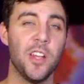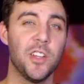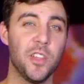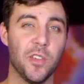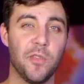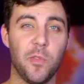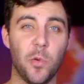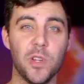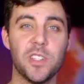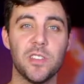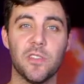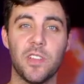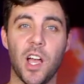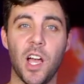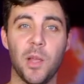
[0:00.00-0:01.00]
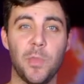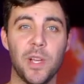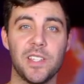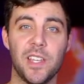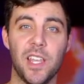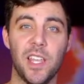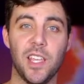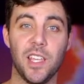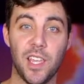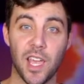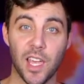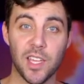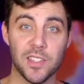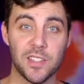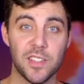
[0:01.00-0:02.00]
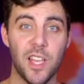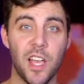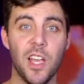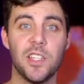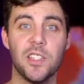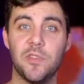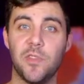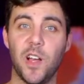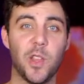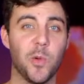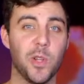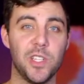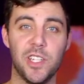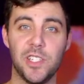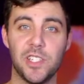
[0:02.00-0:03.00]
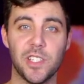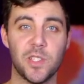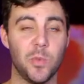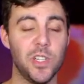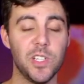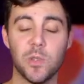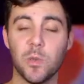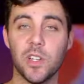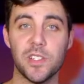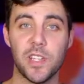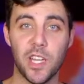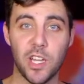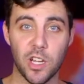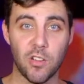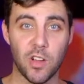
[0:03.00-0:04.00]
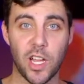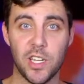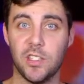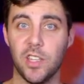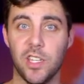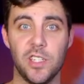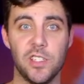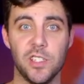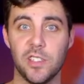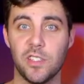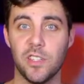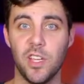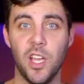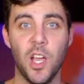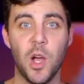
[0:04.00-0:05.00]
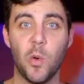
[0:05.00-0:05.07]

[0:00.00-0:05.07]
to the voice of God by saying yes to following Jesus, we just want to say congratulations.